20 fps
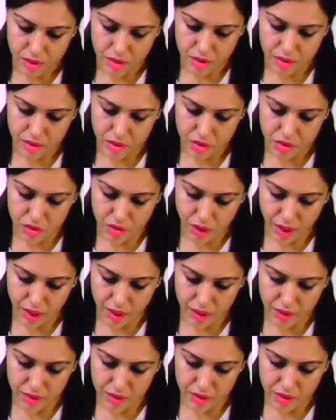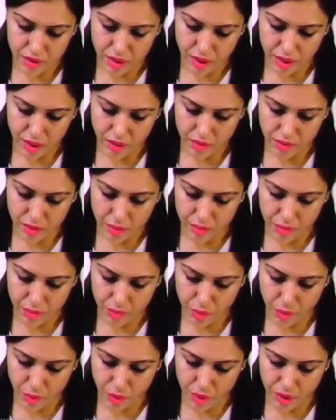This triglyceride will be
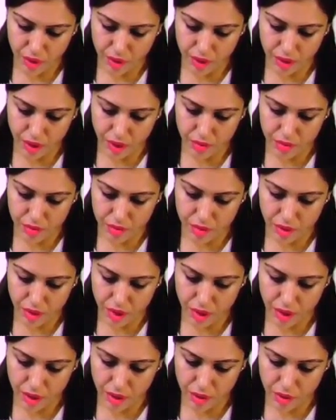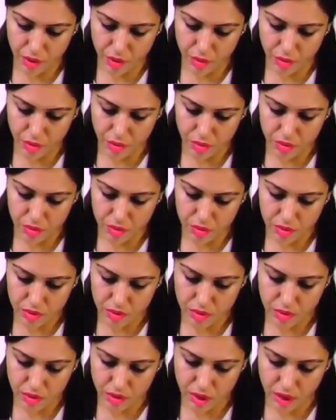broken down into
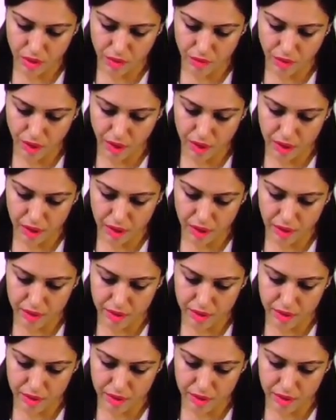3 fatty